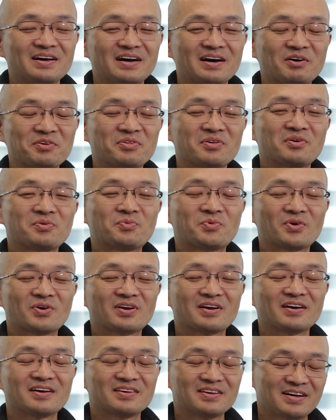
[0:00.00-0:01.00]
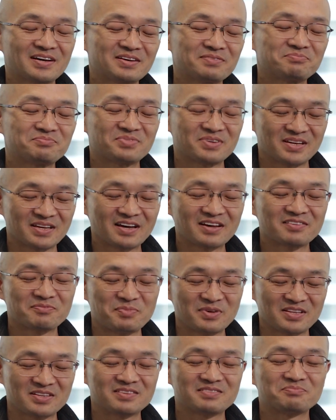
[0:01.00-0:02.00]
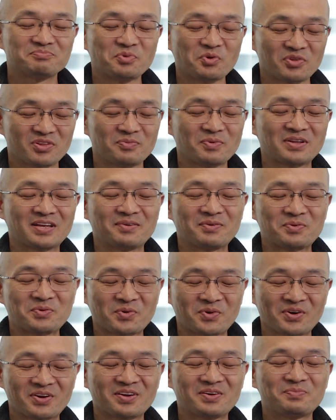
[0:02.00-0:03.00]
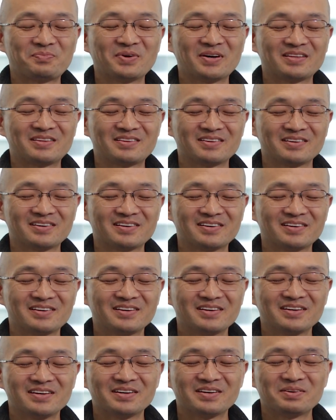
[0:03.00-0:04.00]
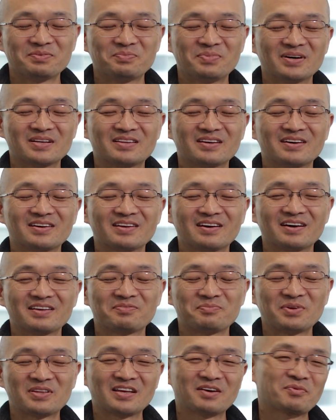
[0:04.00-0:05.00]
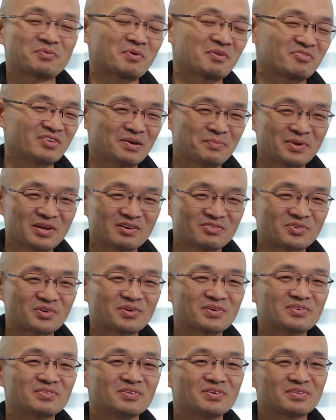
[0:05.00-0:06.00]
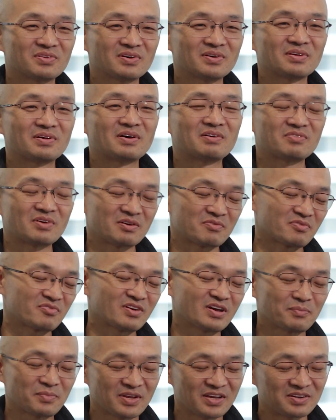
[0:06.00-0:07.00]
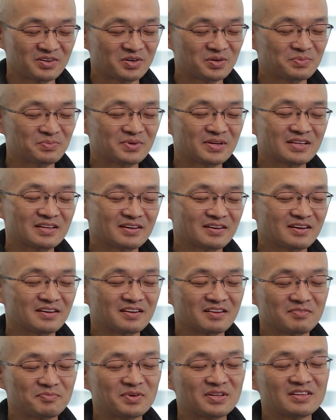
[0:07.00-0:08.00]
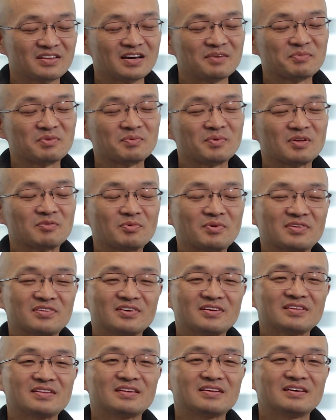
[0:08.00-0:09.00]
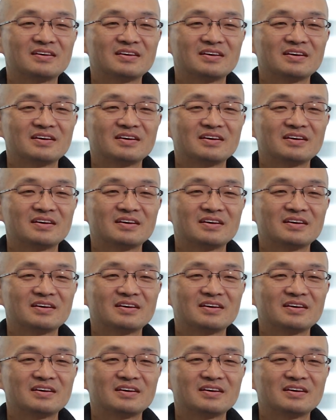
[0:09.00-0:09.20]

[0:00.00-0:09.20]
Outside of work, I spend most of my time at work, but I spend time with my family, of course. So I have a family at home, and I spend time with my son.